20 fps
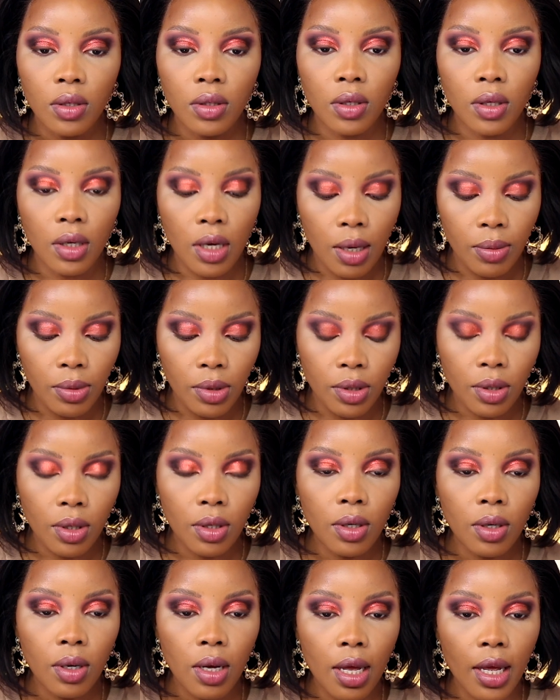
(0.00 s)
So now I'm just going
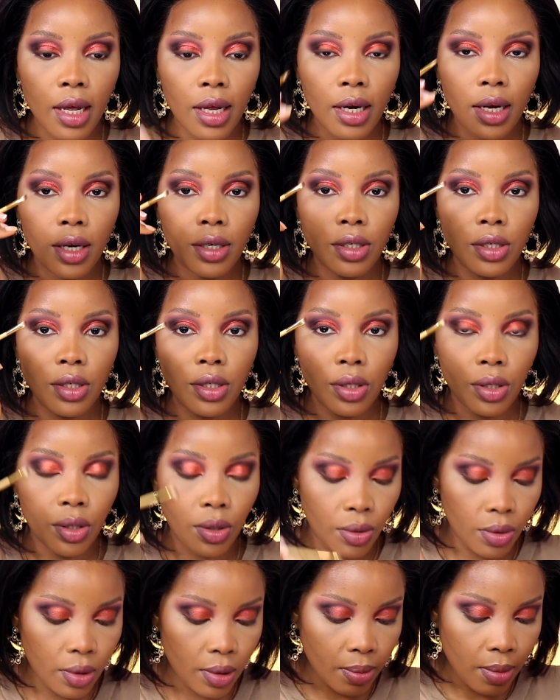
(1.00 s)
to go ahead and just
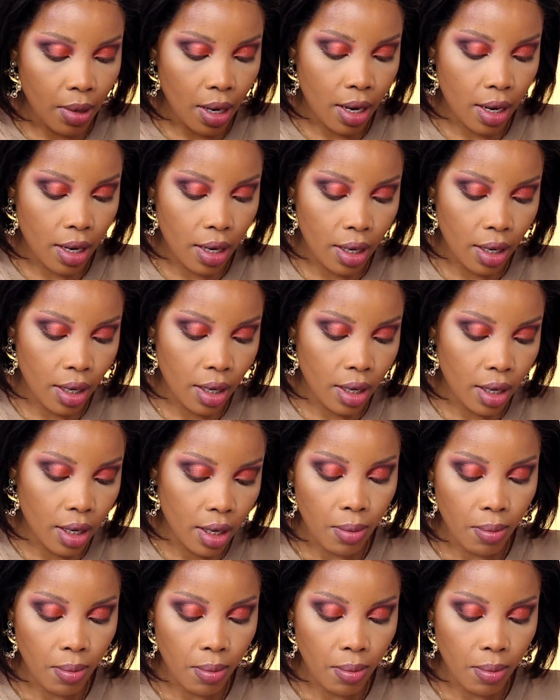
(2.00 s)
use my